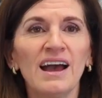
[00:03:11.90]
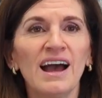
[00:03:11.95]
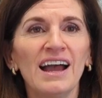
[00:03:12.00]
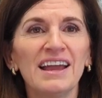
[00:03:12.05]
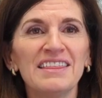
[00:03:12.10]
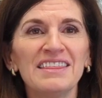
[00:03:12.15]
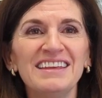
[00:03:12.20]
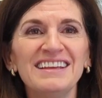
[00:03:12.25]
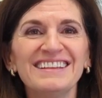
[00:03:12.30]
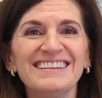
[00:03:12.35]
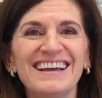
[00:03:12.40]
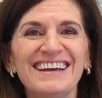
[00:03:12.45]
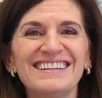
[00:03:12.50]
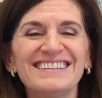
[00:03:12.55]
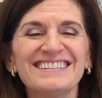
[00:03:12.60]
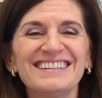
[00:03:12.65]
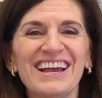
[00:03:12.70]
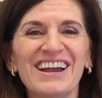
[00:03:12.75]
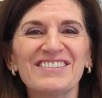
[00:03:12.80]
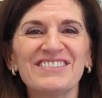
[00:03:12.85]
I think that
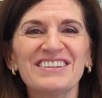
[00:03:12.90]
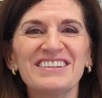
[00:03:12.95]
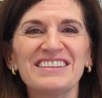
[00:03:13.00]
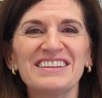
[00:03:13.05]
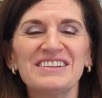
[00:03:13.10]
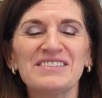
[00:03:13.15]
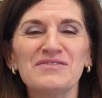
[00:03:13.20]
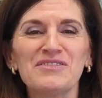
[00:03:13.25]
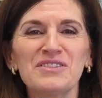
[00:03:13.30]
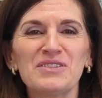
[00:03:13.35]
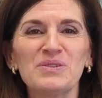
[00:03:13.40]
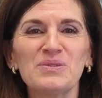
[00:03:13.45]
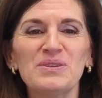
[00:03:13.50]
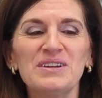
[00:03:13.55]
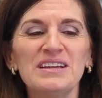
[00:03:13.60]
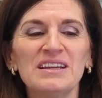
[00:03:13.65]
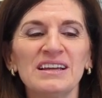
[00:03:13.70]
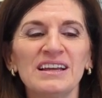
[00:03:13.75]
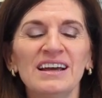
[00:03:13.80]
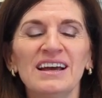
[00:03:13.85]
is everything for the
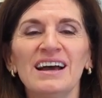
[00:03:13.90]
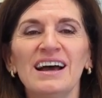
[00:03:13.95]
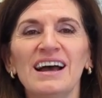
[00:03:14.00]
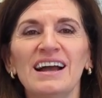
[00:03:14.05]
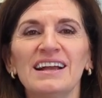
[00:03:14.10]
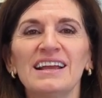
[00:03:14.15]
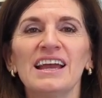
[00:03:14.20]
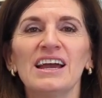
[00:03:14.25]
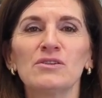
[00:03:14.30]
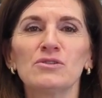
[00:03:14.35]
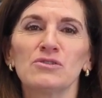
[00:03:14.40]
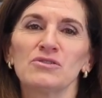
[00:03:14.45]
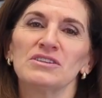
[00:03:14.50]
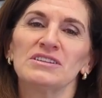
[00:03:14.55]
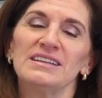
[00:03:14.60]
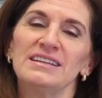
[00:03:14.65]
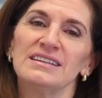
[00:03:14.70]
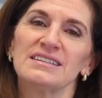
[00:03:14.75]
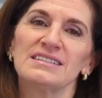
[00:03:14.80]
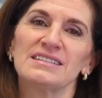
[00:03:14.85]
week. Again, we're
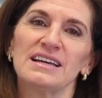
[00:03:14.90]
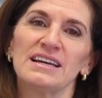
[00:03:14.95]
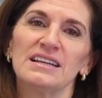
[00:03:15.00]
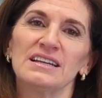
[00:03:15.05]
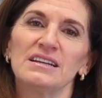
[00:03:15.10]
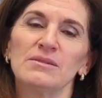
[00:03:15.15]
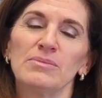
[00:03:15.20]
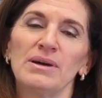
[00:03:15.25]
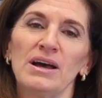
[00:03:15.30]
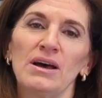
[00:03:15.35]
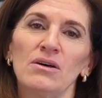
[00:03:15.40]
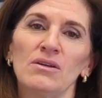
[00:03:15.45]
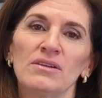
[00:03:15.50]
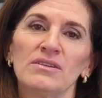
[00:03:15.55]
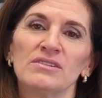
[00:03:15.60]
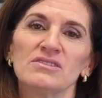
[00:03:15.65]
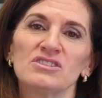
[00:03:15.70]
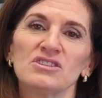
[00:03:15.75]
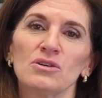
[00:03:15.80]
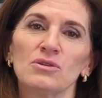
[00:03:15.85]
really excited about
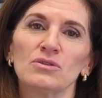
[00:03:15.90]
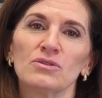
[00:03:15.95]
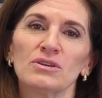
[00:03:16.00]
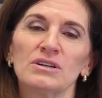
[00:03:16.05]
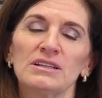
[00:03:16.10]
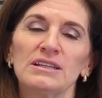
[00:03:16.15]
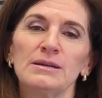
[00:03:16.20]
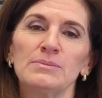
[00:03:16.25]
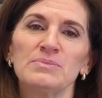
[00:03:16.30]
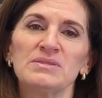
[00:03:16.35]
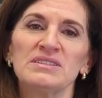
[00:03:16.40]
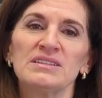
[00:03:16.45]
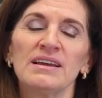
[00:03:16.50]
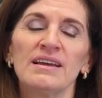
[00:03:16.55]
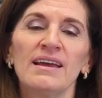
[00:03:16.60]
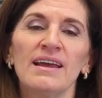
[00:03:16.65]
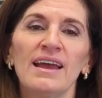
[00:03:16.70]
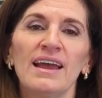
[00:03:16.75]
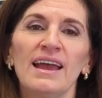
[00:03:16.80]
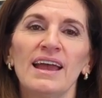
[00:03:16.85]
the solar eclipse.
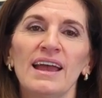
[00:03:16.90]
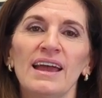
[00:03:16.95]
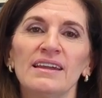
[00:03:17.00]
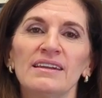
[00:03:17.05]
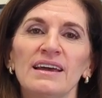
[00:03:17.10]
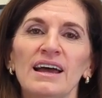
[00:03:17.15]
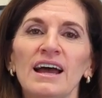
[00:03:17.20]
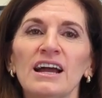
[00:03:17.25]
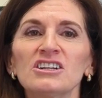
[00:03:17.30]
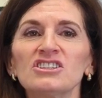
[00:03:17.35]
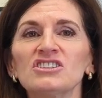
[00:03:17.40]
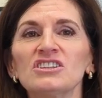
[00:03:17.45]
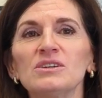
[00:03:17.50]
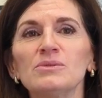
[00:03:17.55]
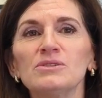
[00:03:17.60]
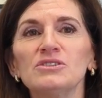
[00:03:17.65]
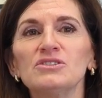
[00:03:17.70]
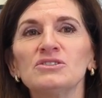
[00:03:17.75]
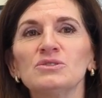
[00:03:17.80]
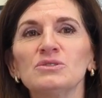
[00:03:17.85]
And actually, I
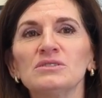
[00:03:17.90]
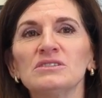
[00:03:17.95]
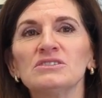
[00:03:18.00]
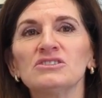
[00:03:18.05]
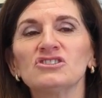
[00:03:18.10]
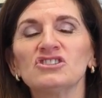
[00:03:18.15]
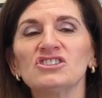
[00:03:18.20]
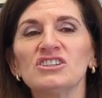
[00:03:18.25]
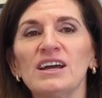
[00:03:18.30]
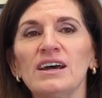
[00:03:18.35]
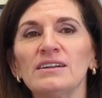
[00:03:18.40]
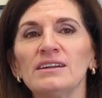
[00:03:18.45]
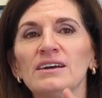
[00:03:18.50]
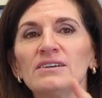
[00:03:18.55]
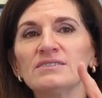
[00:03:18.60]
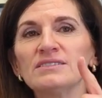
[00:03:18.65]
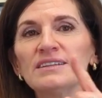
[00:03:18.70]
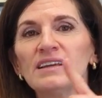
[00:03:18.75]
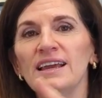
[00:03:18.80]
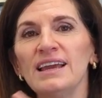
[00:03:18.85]
want to do a little shout
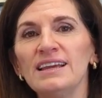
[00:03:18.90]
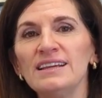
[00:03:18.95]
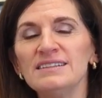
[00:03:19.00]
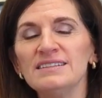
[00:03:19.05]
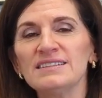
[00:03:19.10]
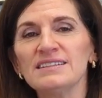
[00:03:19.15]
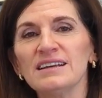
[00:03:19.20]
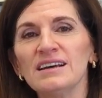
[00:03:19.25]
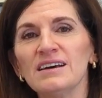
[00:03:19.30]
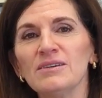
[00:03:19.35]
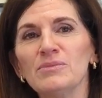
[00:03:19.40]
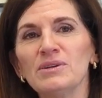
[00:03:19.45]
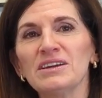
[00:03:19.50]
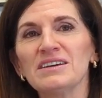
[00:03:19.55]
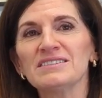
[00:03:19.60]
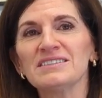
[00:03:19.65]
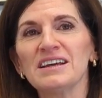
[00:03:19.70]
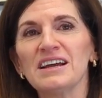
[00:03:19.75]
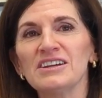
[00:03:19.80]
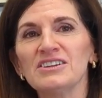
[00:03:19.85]
out to Asa,
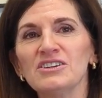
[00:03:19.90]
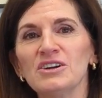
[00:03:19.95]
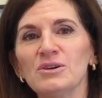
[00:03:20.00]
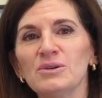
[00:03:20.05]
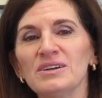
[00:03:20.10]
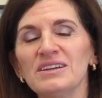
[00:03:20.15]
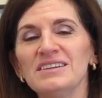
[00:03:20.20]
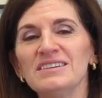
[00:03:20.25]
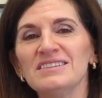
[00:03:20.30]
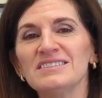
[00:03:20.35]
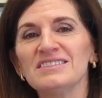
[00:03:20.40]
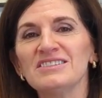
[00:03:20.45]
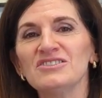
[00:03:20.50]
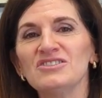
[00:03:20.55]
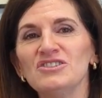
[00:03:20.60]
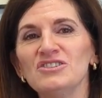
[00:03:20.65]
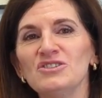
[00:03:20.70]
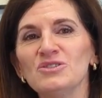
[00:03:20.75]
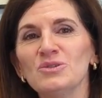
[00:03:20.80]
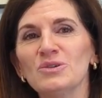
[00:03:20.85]
because I know he is in New
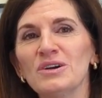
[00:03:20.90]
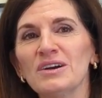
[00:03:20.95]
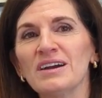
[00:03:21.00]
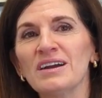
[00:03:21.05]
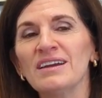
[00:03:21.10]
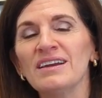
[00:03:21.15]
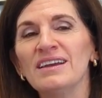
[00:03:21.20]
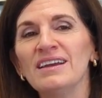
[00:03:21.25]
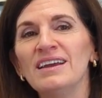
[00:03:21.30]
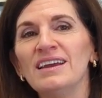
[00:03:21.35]
York